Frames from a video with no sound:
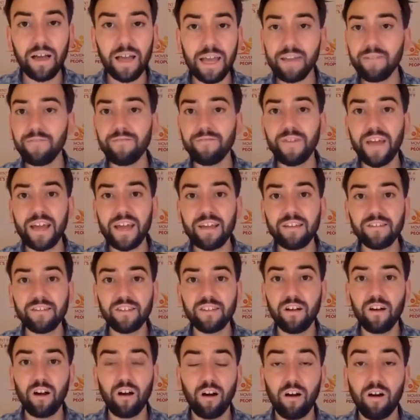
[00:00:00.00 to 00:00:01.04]
it
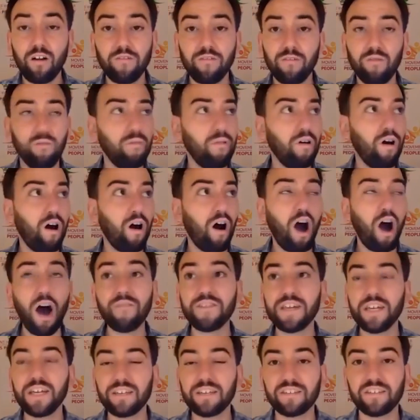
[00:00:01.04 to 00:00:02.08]
faced,
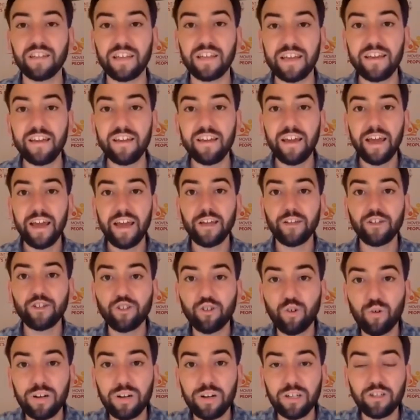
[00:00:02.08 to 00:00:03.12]
obviously, a
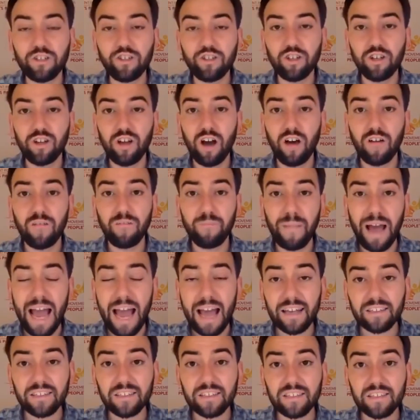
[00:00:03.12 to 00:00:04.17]
shortage of
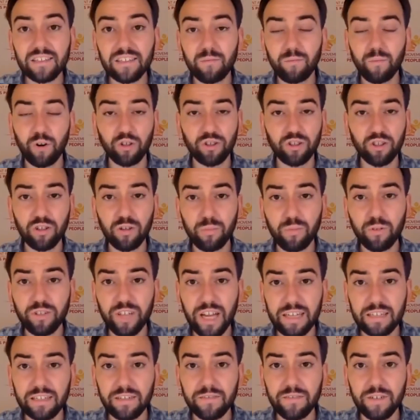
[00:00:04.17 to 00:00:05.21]
masks, personal
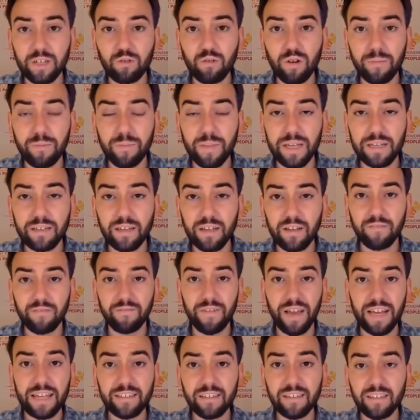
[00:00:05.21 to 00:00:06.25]
protective equipment,
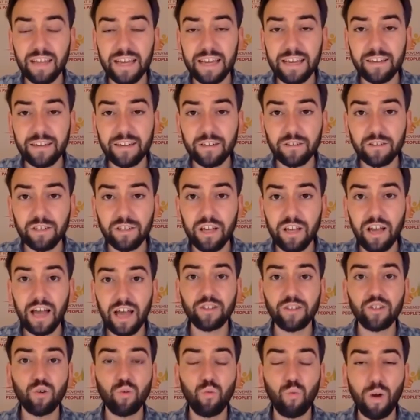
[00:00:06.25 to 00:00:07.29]
ventilators.
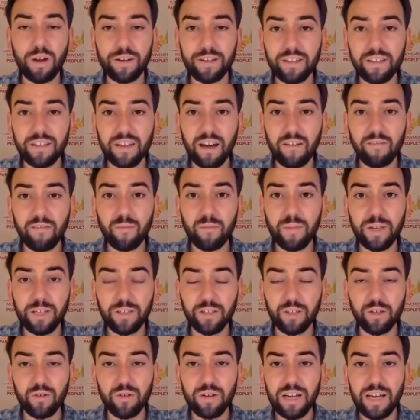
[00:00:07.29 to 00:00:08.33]
And so what did the government
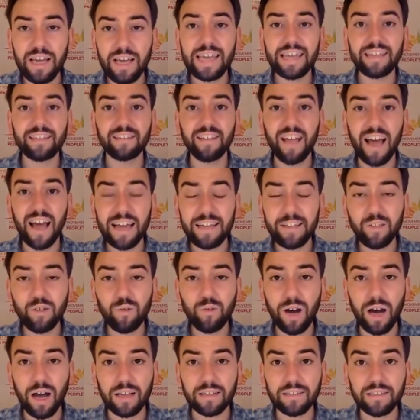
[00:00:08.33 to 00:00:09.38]
do? It lied
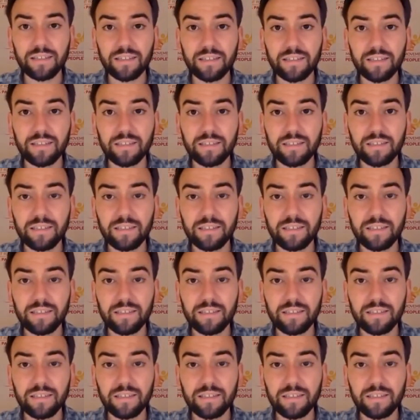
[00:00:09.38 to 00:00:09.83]
to us.